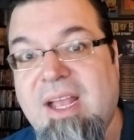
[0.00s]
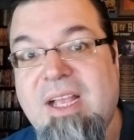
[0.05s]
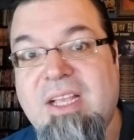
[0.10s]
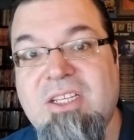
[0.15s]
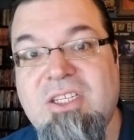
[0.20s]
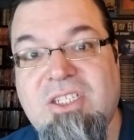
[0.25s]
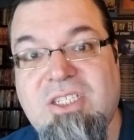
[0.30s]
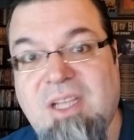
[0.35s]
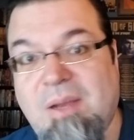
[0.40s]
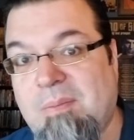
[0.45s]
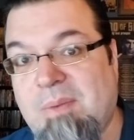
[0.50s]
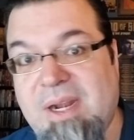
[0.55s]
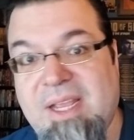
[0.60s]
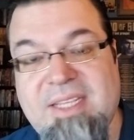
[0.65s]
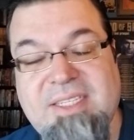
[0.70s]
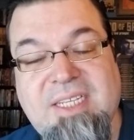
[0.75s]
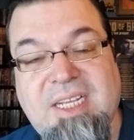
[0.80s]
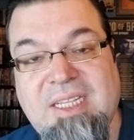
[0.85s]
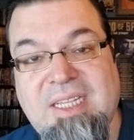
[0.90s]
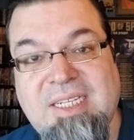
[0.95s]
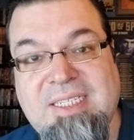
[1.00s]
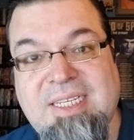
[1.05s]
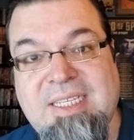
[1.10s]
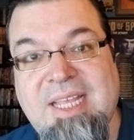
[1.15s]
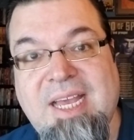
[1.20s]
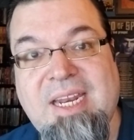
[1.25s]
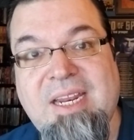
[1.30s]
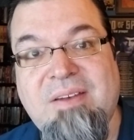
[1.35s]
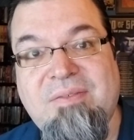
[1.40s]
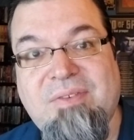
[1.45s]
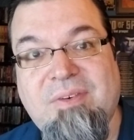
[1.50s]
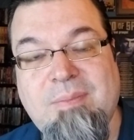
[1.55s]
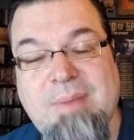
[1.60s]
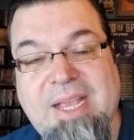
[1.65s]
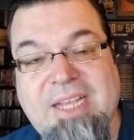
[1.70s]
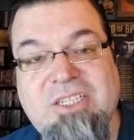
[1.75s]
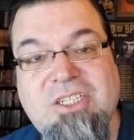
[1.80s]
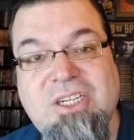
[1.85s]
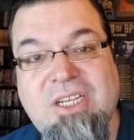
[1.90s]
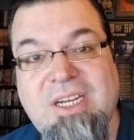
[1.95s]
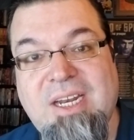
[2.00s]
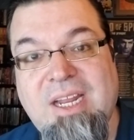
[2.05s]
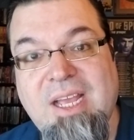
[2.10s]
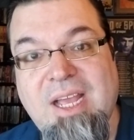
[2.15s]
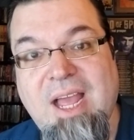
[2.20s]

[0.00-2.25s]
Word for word: somebody is collecting that information